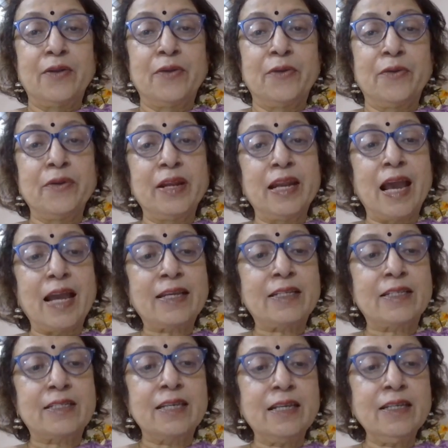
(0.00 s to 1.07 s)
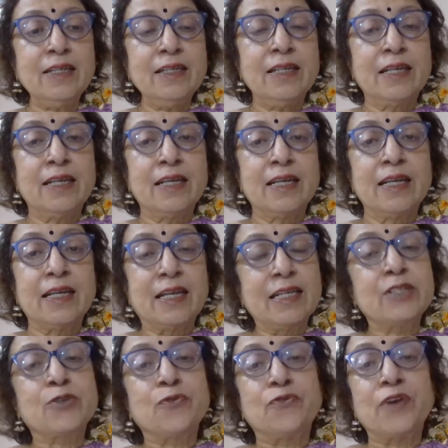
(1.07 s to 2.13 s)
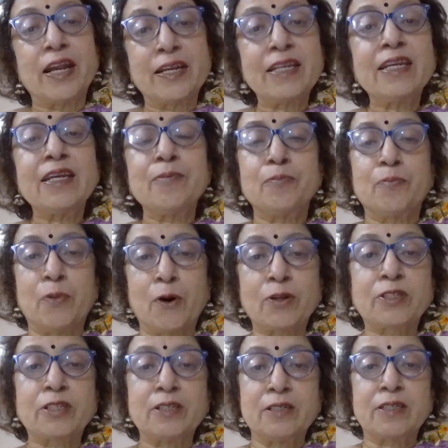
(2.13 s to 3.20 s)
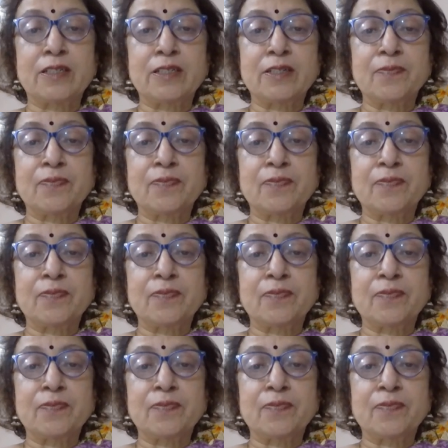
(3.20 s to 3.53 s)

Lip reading: Relaxing is very important.